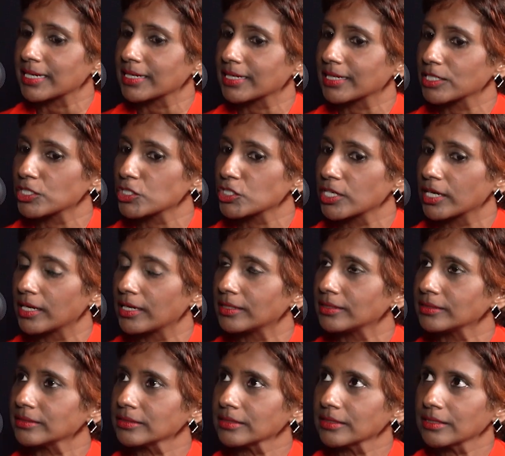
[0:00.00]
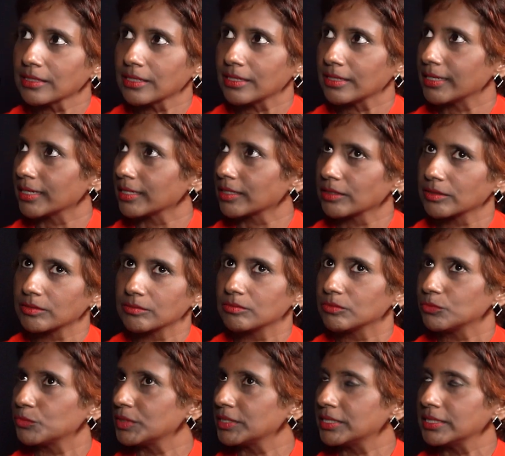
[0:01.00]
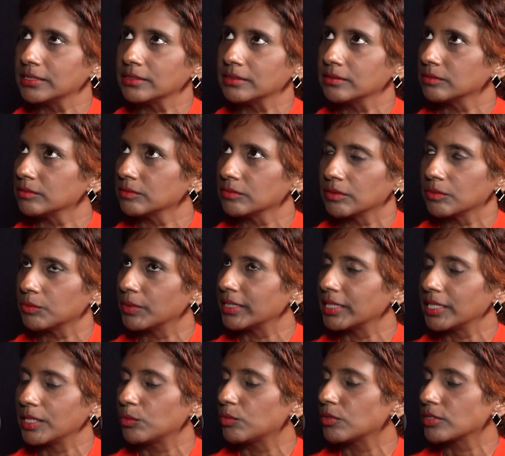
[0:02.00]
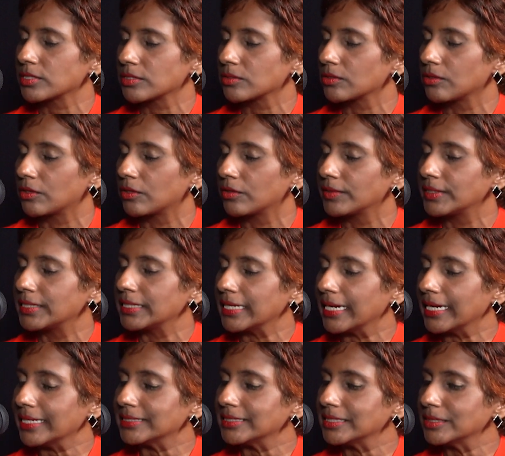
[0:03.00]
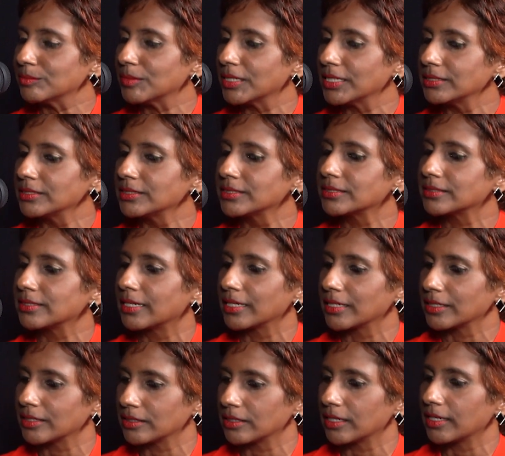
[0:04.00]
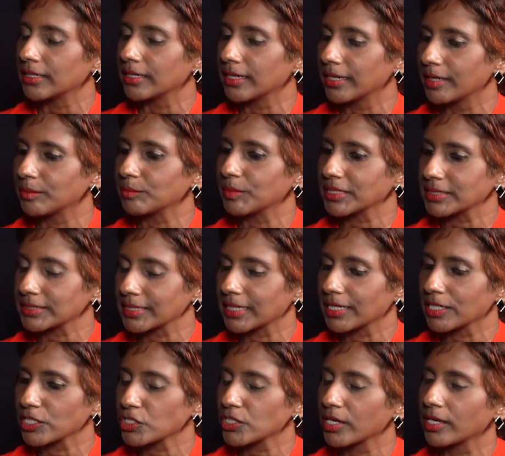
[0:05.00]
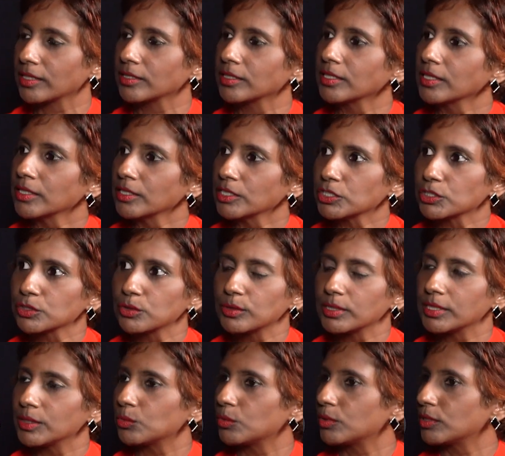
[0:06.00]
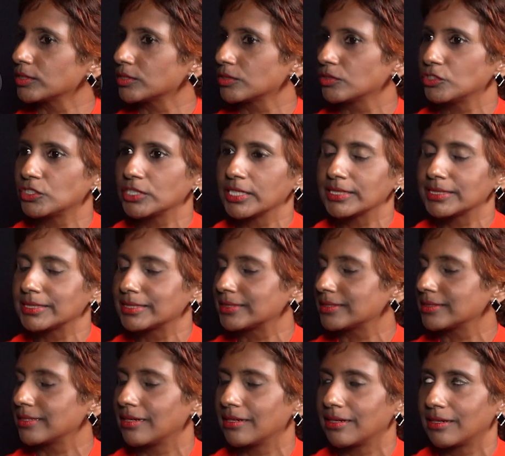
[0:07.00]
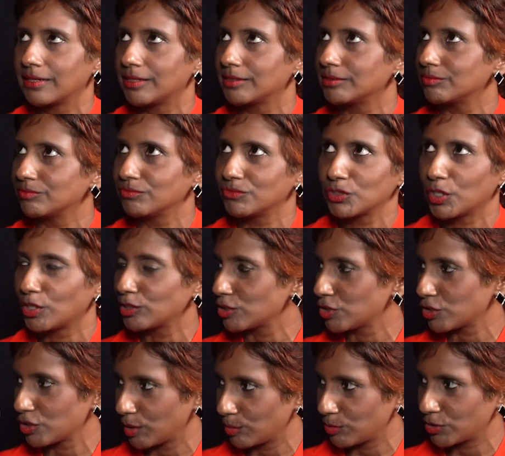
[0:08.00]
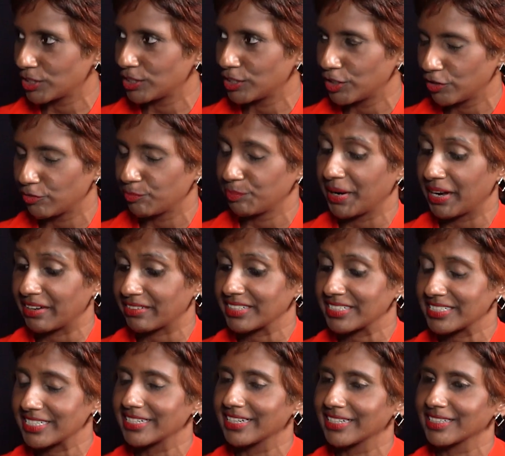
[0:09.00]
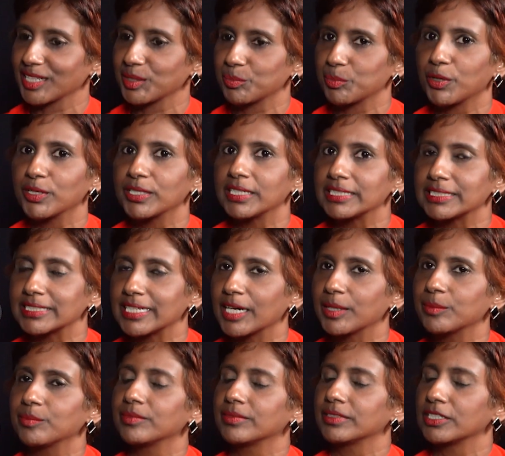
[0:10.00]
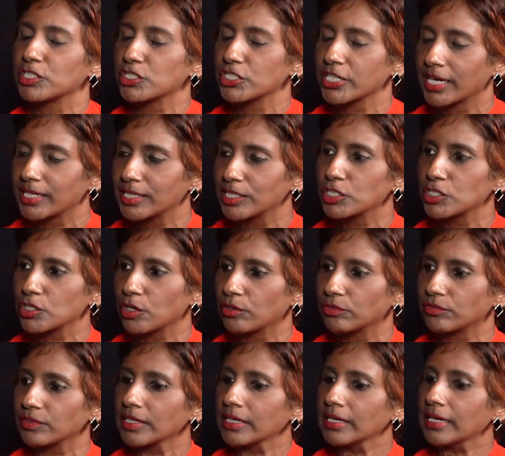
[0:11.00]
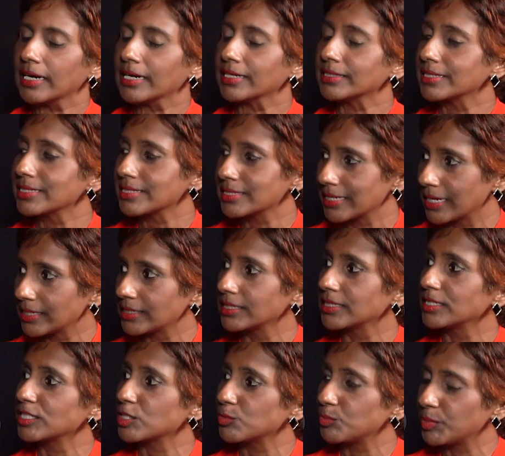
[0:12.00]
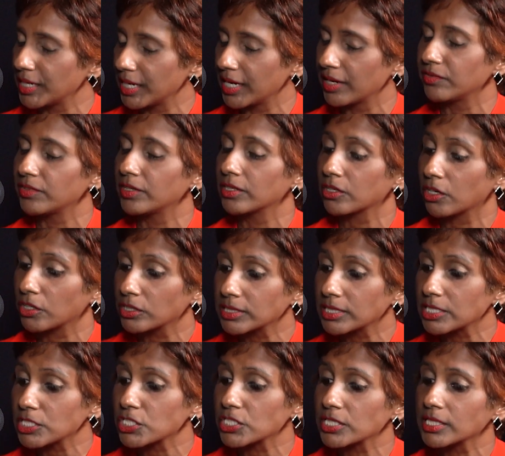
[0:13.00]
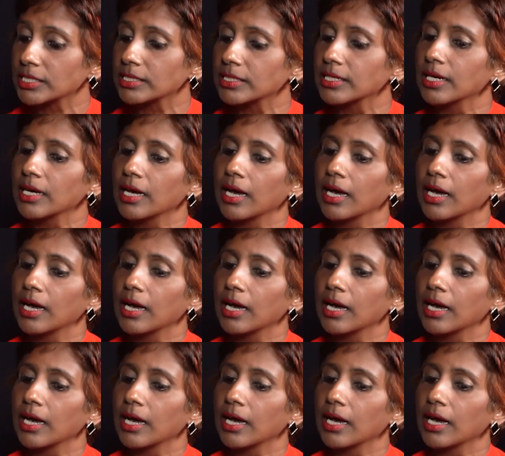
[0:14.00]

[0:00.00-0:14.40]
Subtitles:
second child, like when he was already 18 months, I had my second child. So it was just a non-stop journey of parenting at that point in time. The challenge of understanding his behavior condition,